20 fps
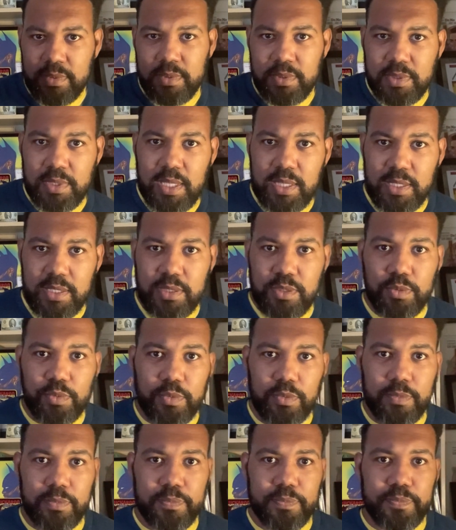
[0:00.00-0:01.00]
send this to
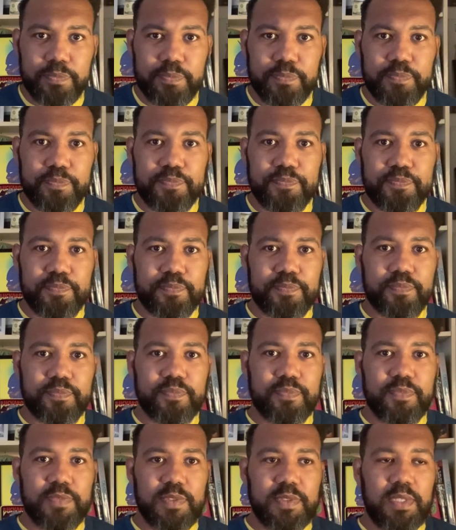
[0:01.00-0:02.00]

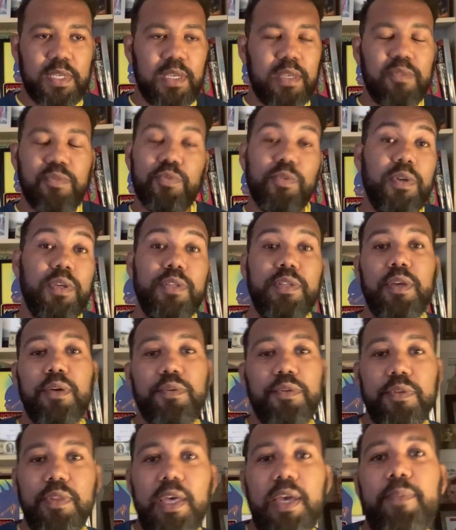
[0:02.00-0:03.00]
them. For real, don't
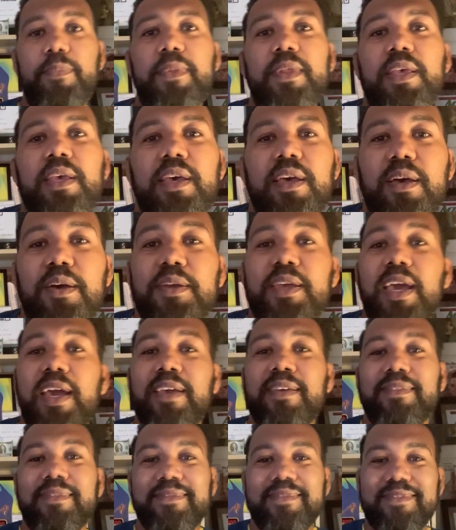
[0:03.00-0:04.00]
do that. Okay,
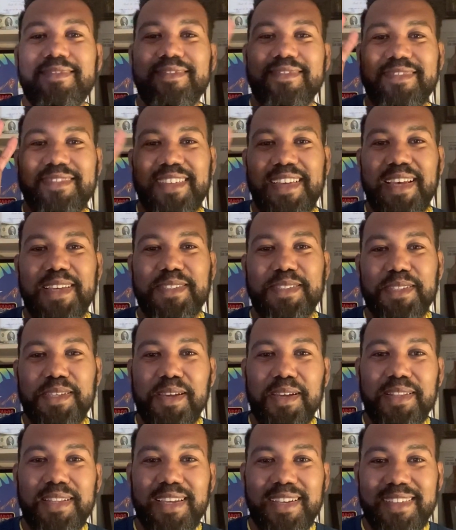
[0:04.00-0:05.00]
see
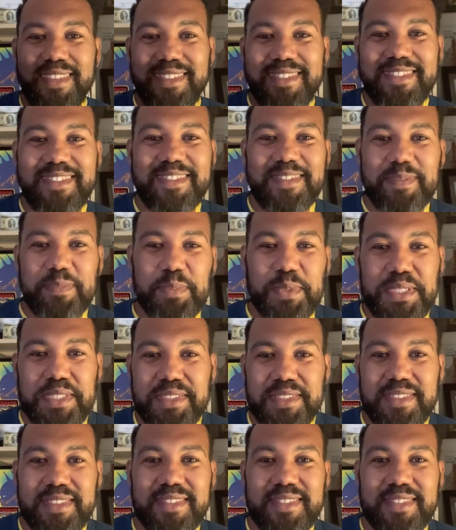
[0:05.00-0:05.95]
y'all later. Peace.